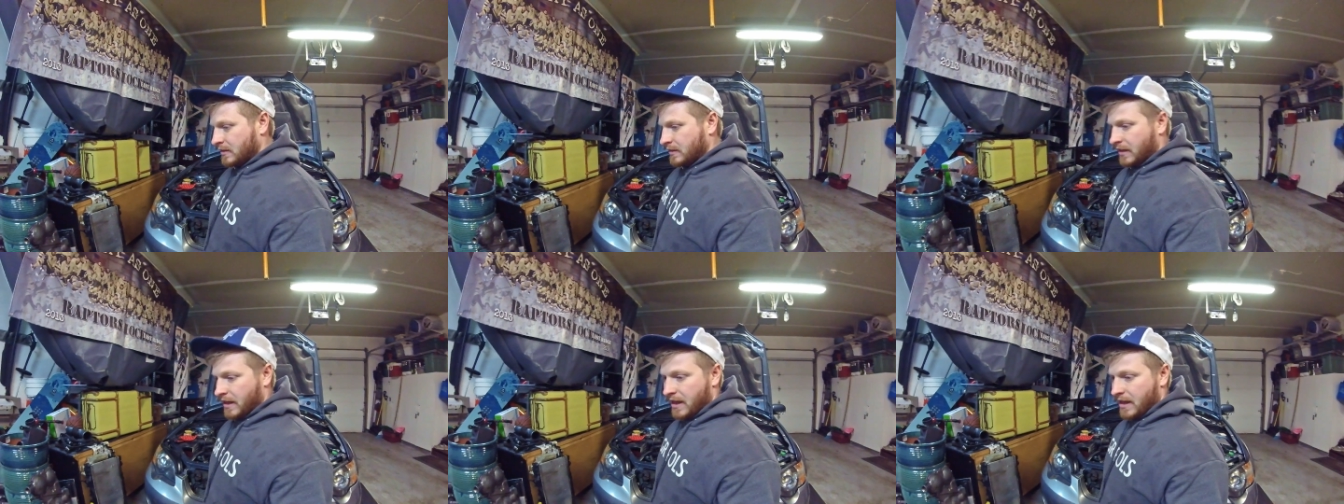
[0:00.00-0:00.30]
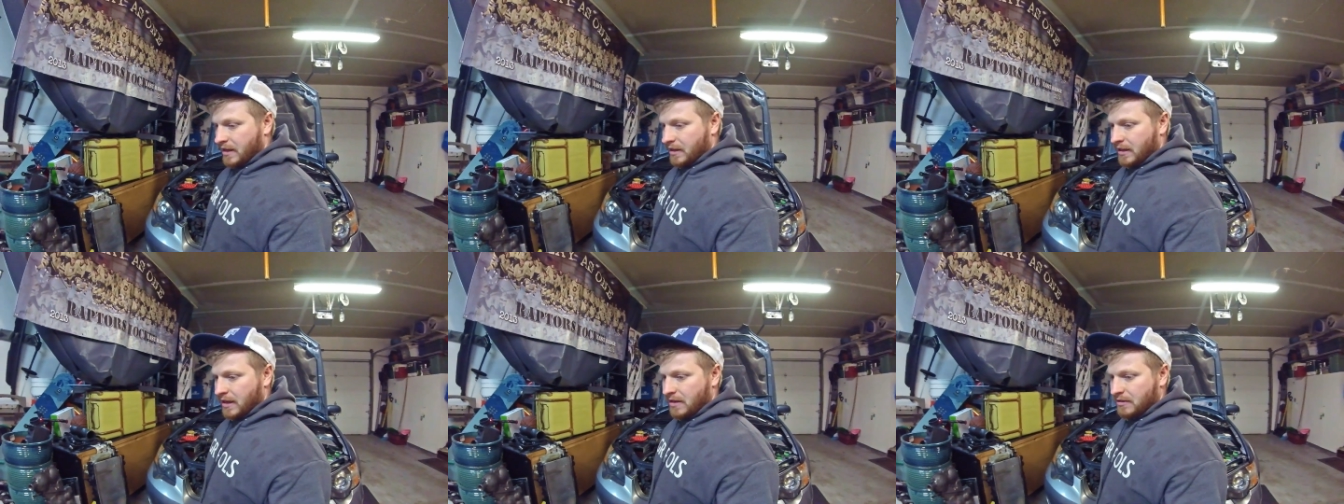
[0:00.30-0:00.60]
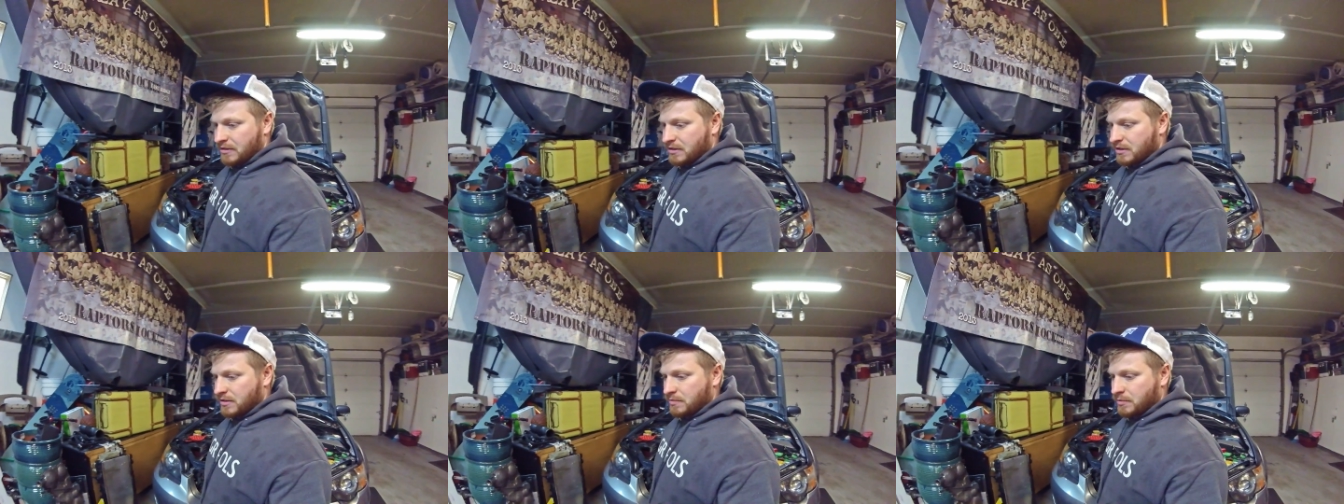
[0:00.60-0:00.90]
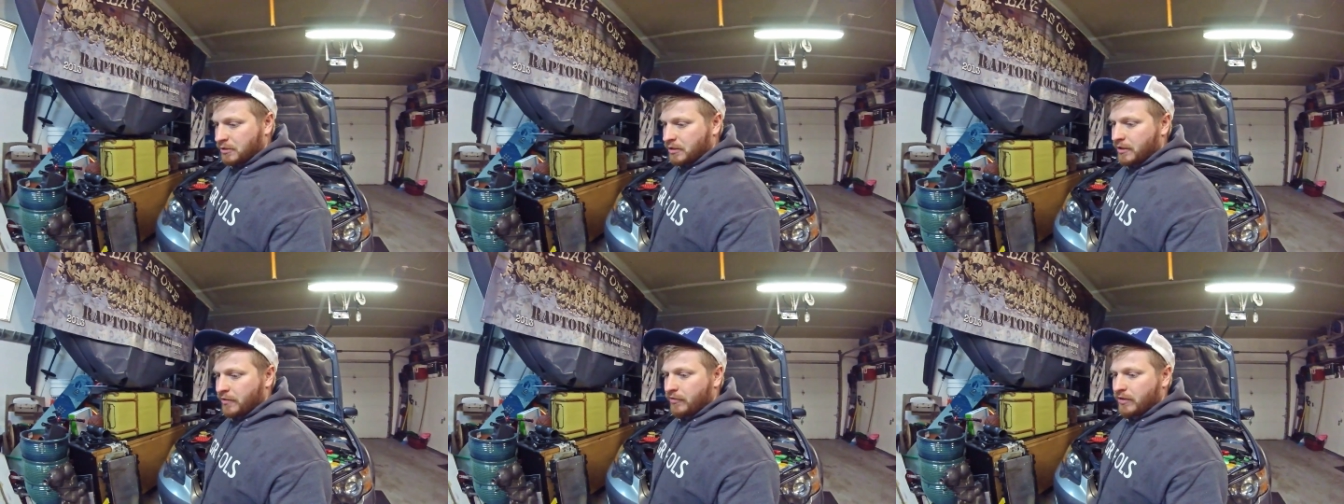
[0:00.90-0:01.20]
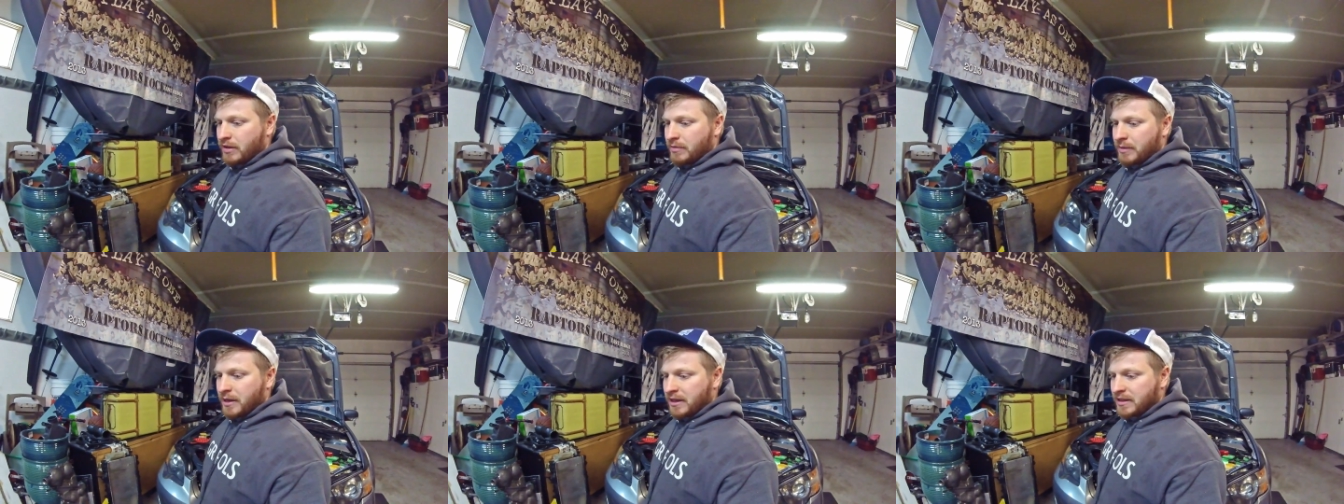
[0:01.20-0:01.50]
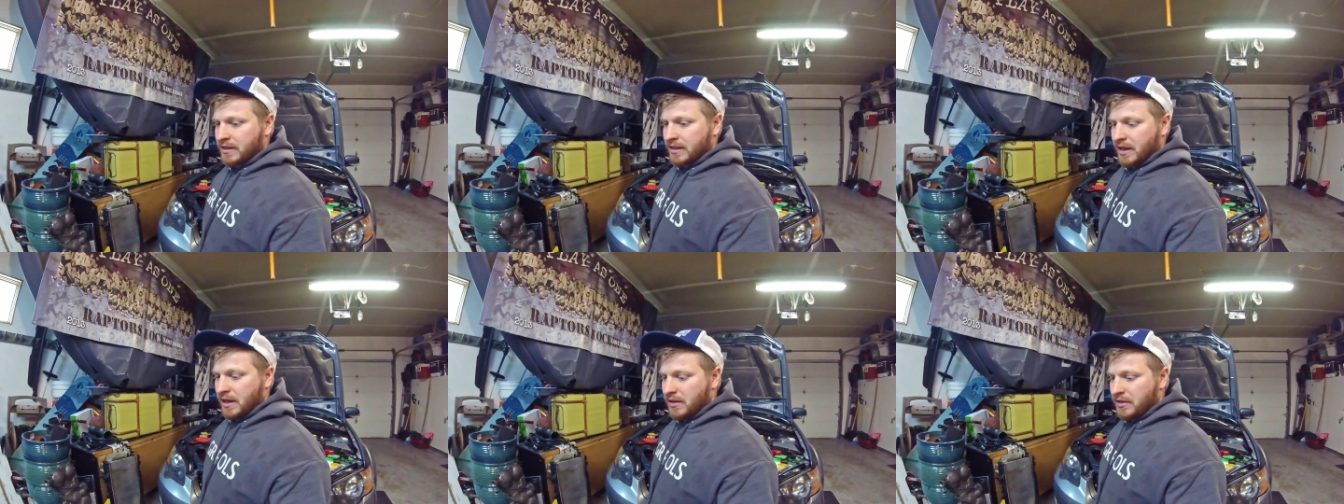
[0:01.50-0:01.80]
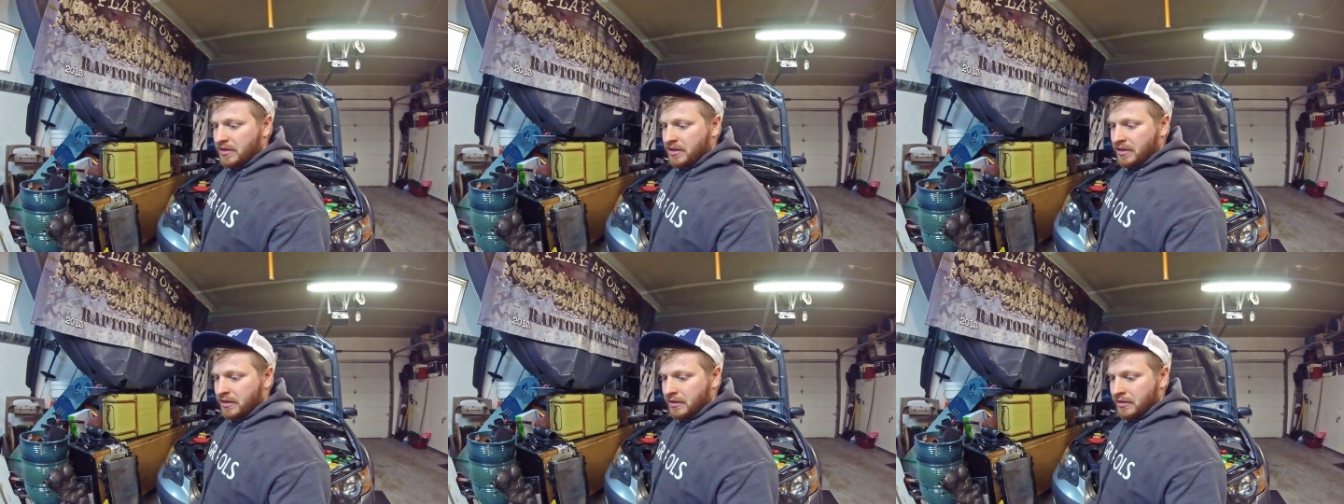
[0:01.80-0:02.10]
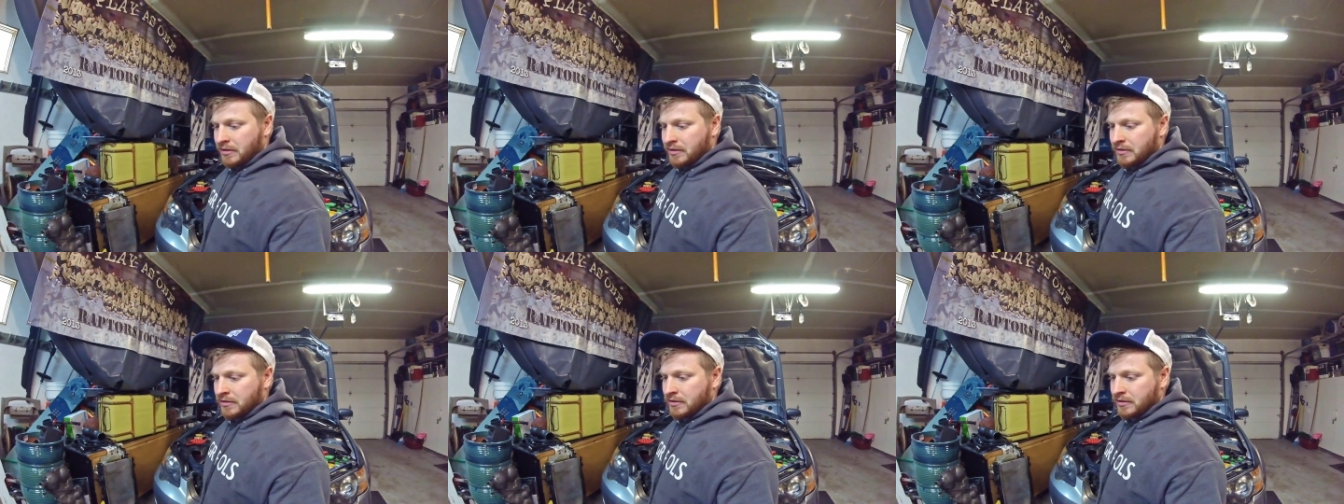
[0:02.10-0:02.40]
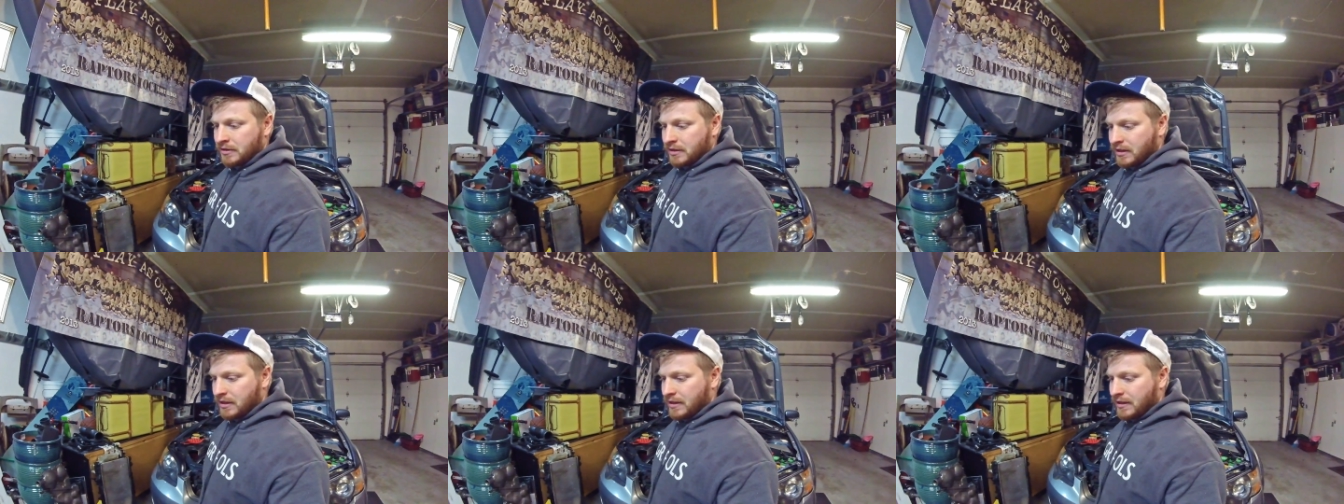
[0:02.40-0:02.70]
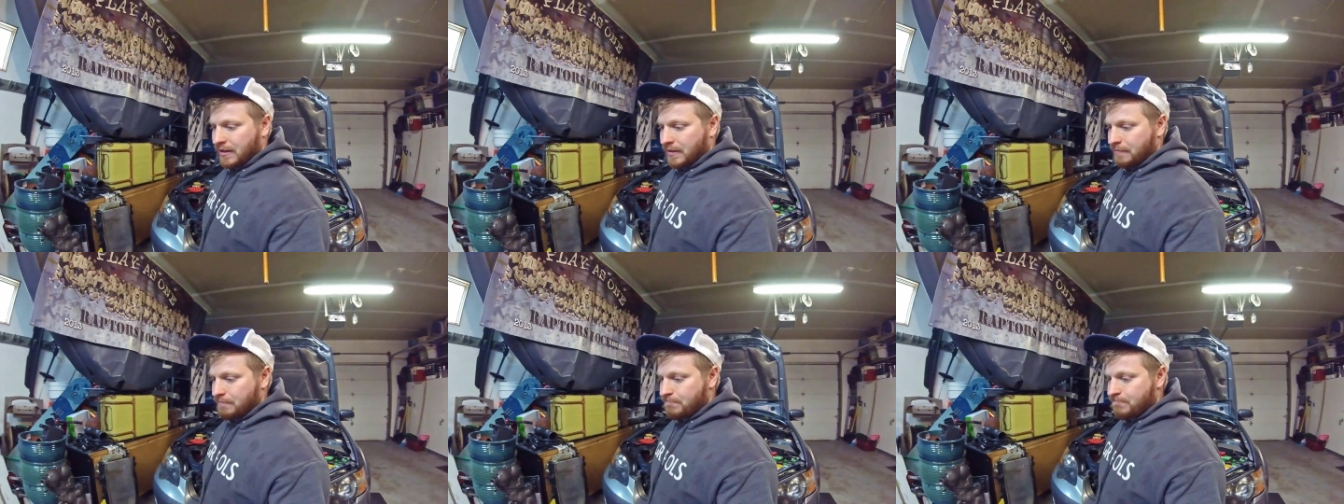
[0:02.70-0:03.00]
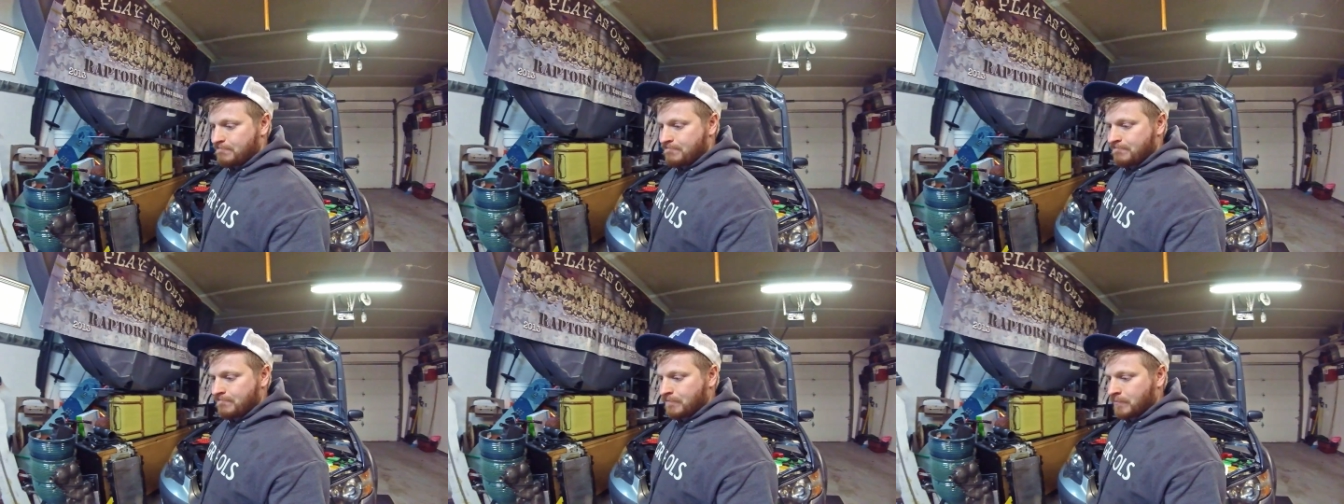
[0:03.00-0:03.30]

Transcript: yeah, now it's just putting everything back together. Um,